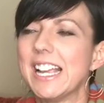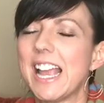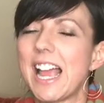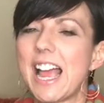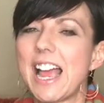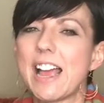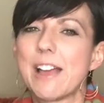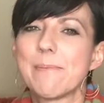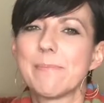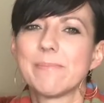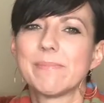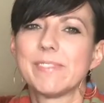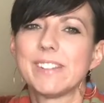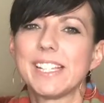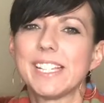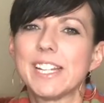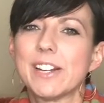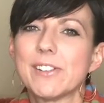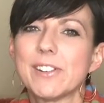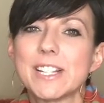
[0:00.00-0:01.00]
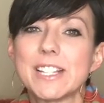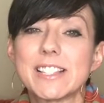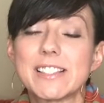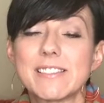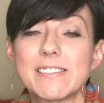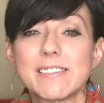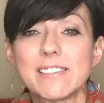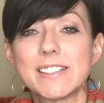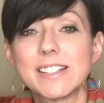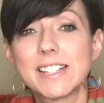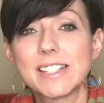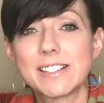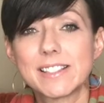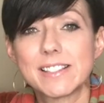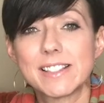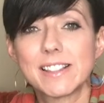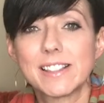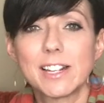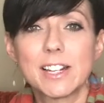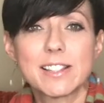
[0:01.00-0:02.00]
Um, you know, it's,
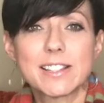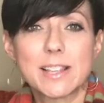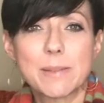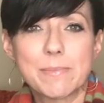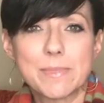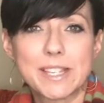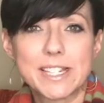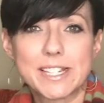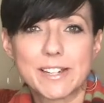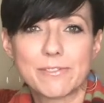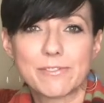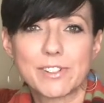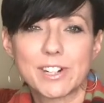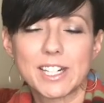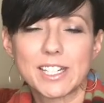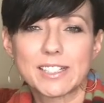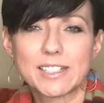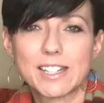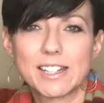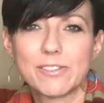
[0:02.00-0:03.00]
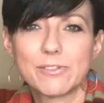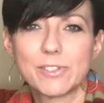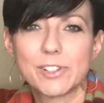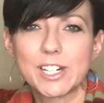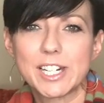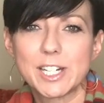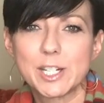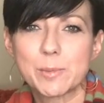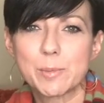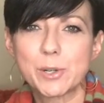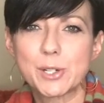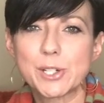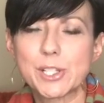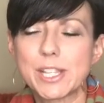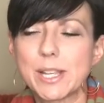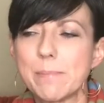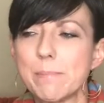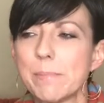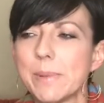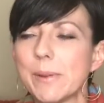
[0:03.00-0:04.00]
it's a little something different for each
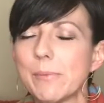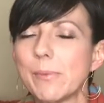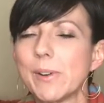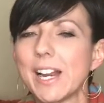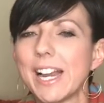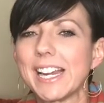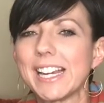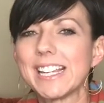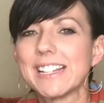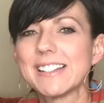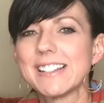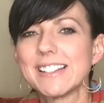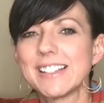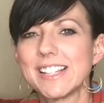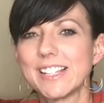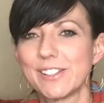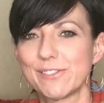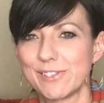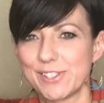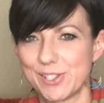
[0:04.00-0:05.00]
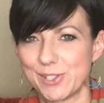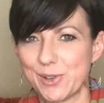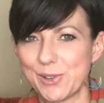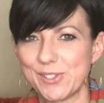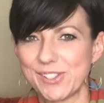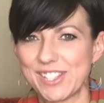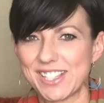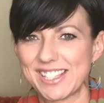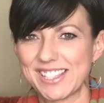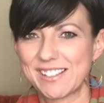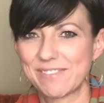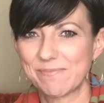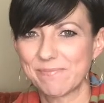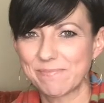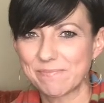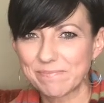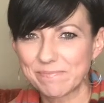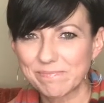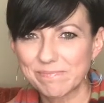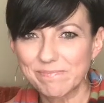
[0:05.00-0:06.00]
person, but when I get to see the results,
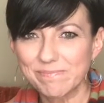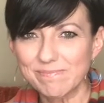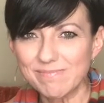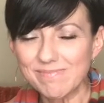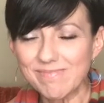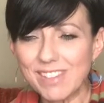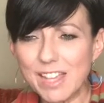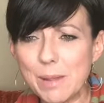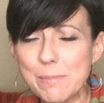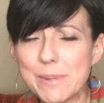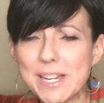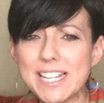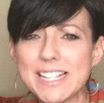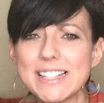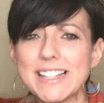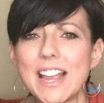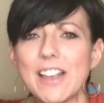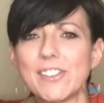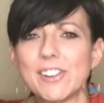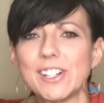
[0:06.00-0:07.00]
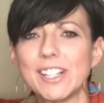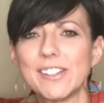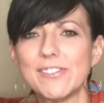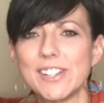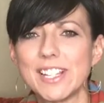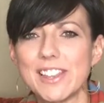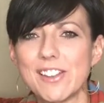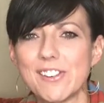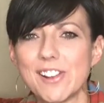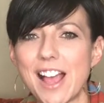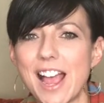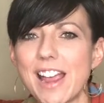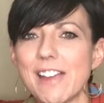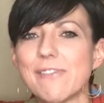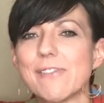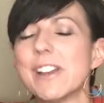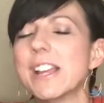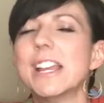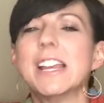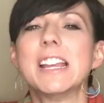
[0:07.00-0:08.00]
because now they're living their life,
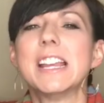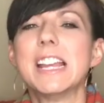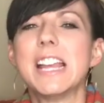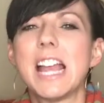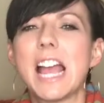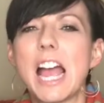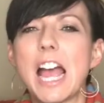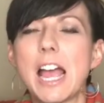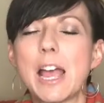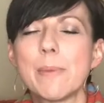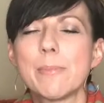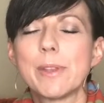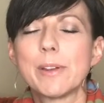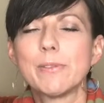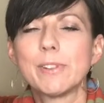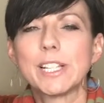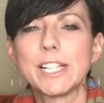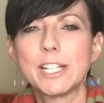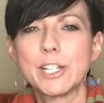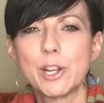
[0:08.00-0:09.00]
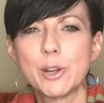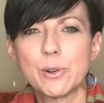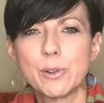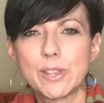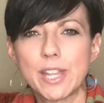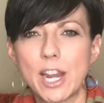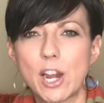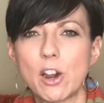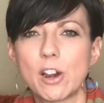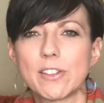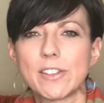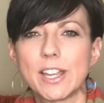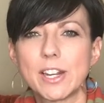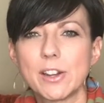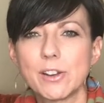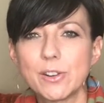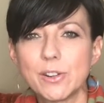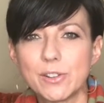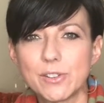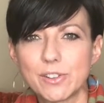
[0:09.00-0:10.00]
um, they really know who they are. They
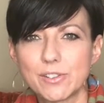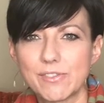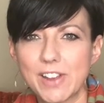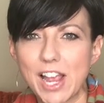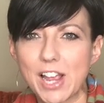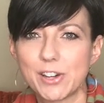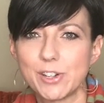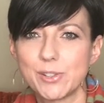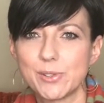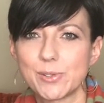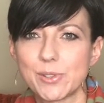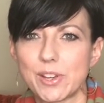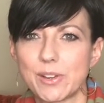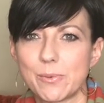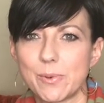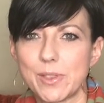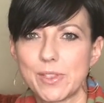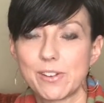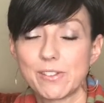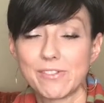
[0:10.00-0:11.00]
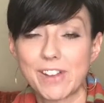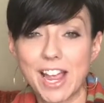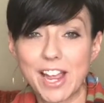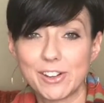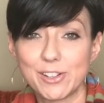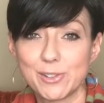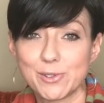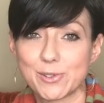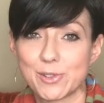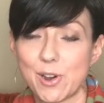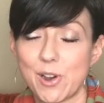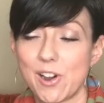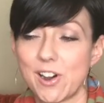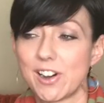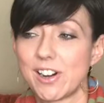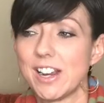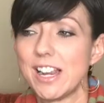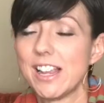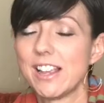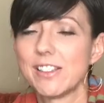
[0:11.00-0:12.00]
know who their values, what their values
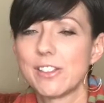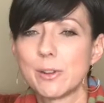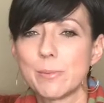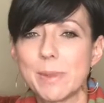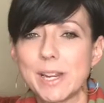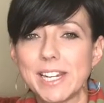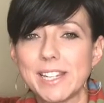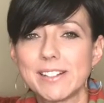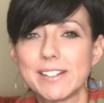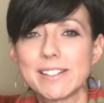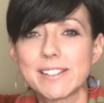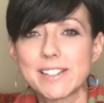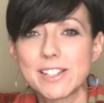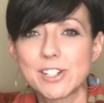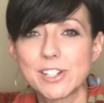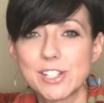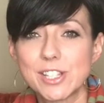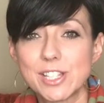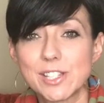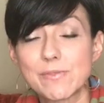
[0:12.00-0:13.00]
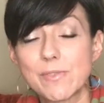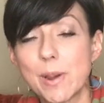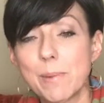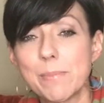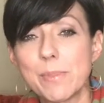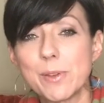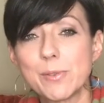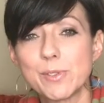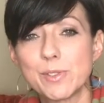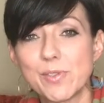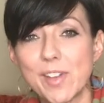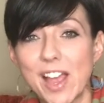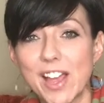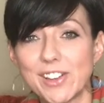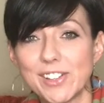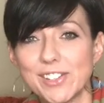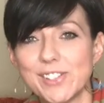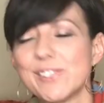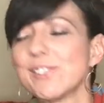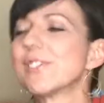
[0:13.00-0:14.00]
are. They're making decisions from those
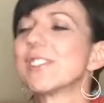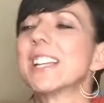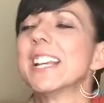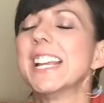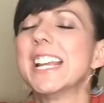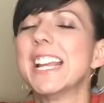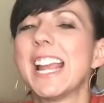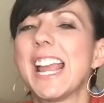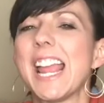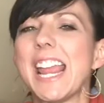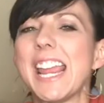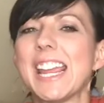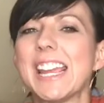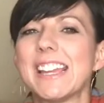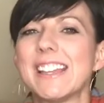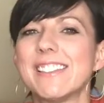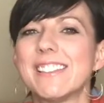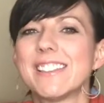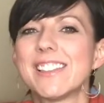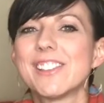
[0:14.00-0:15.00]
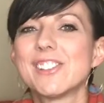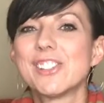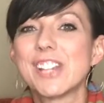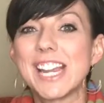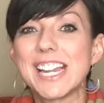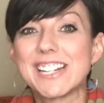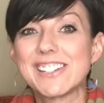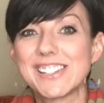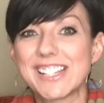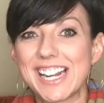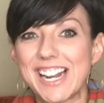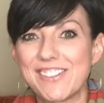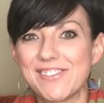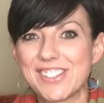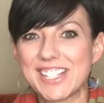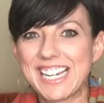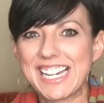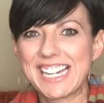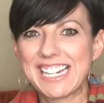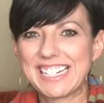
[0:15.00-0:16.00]
values. And the change that I've
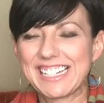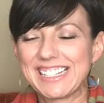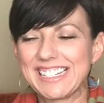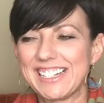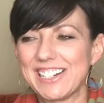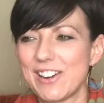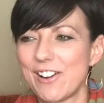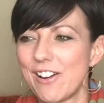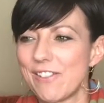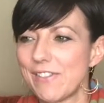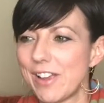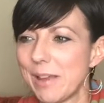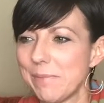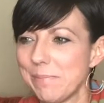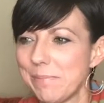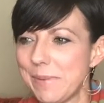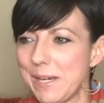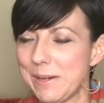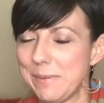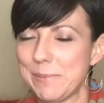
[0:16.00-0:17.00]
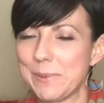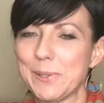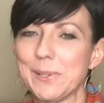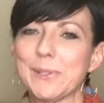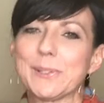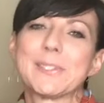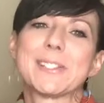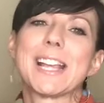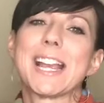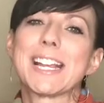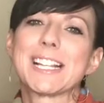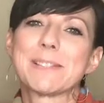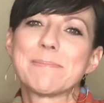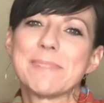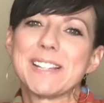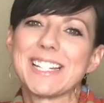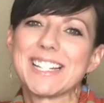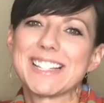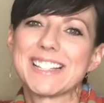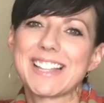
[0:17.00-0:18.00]
seen, you know, I've had people text
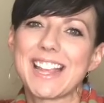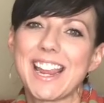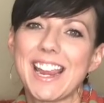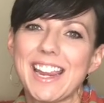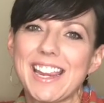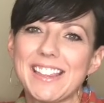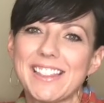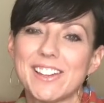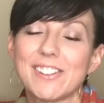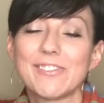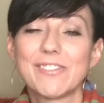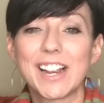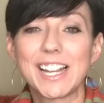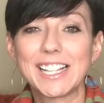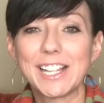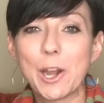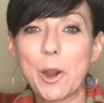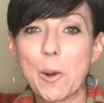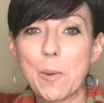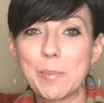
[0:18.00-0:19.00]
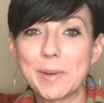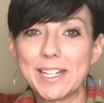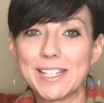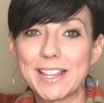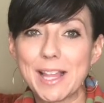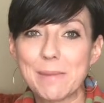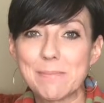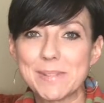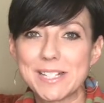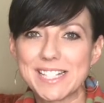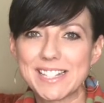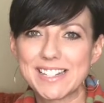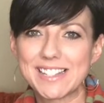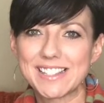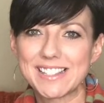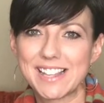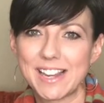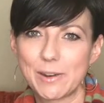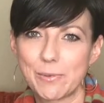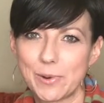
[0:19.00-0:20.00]
me to say they're finally opening that business
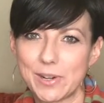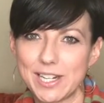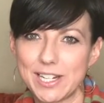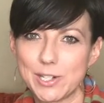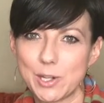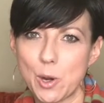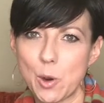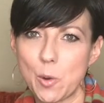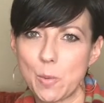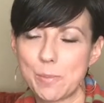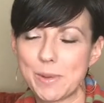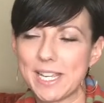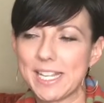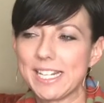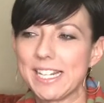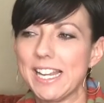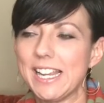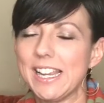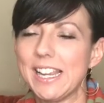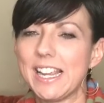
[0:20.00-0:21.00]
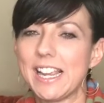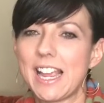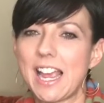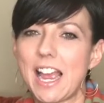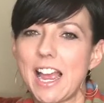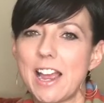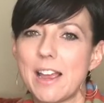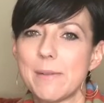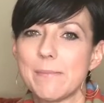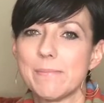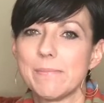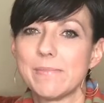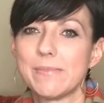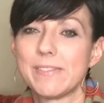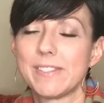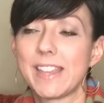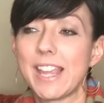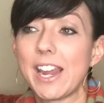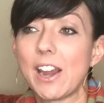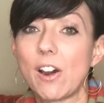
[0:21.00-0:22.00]
they wanted to open. Um,
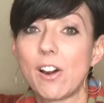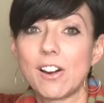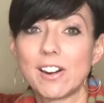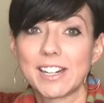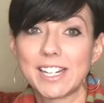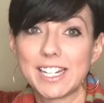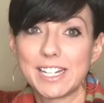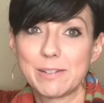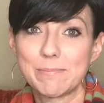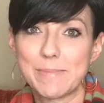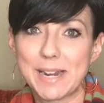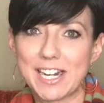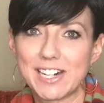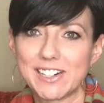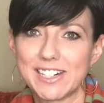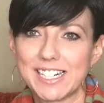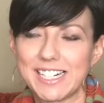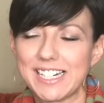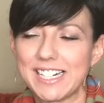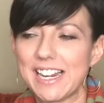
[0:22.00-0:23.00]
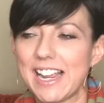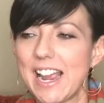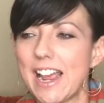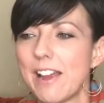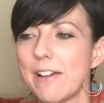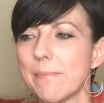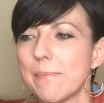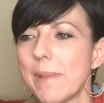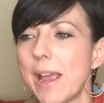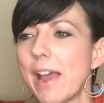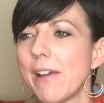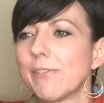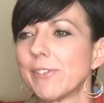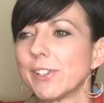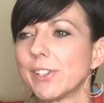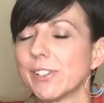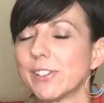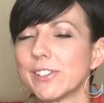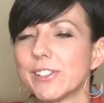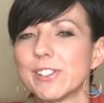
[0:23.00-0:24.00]
they are getting married um,
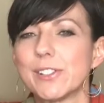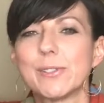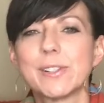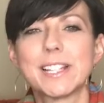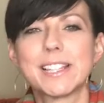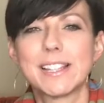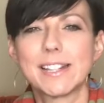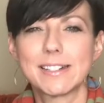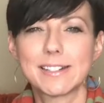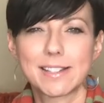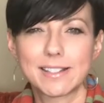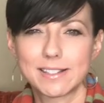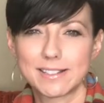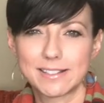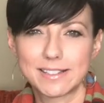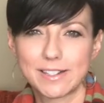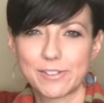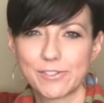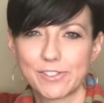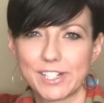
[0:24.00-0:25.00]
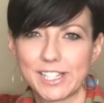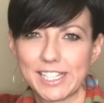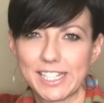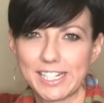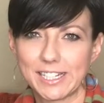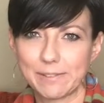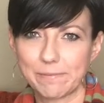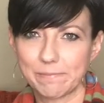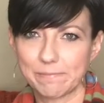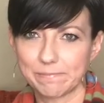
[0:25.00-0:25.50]
after doing things a little differently